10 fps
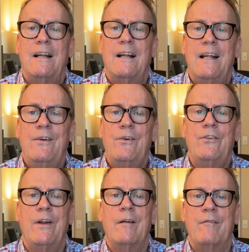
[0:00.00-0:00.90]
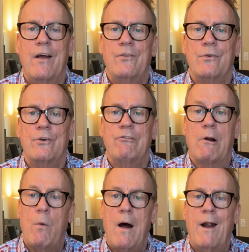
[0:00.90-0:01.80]
Lenders and investors
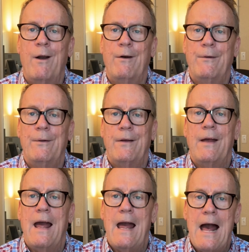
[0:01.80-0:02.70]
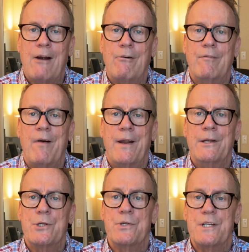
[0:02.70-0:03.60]
require accurate
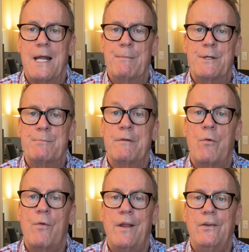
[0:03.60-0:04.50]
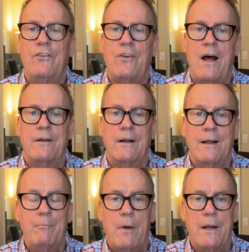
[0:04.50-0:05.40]
financial statements before they decide to
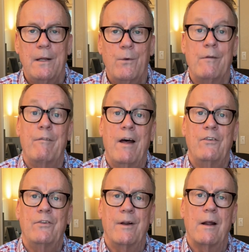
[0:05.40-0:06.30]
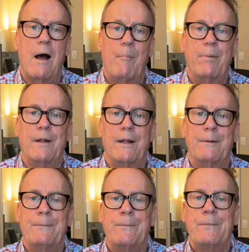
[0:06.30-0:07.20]
lend money or invest in a company.
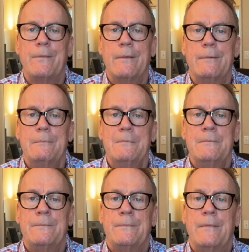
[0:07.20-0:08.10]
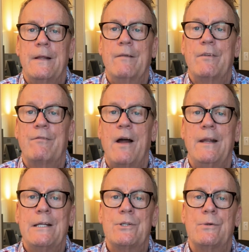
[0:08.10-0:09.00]
If the
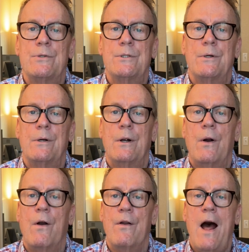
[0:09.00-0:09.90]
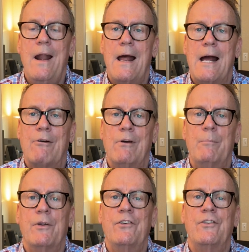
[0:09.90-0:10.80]
financials are not accurate,
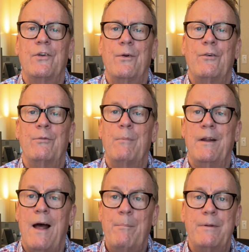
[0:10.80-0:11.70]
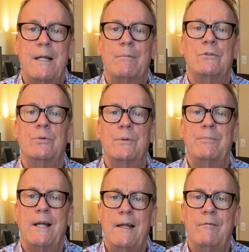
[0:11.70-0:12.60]
business owners may not be able to
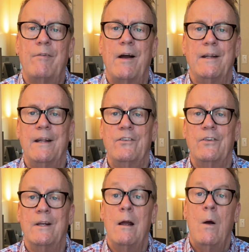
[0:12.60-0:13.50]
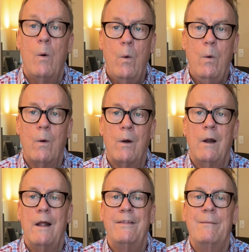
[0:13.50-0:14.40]
obtain financing, or
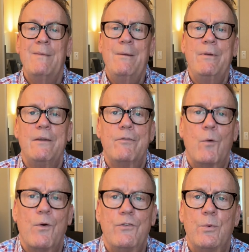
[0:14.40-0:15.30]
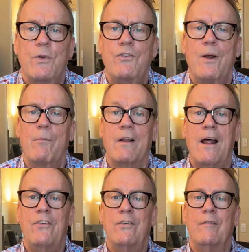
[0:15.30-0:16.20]
they may be forced to accept
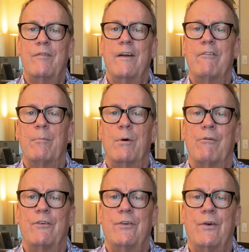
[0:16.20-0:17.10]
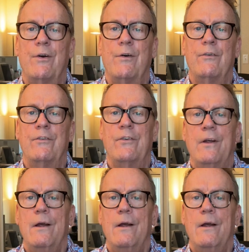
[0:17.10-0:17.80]
less than favorable returns.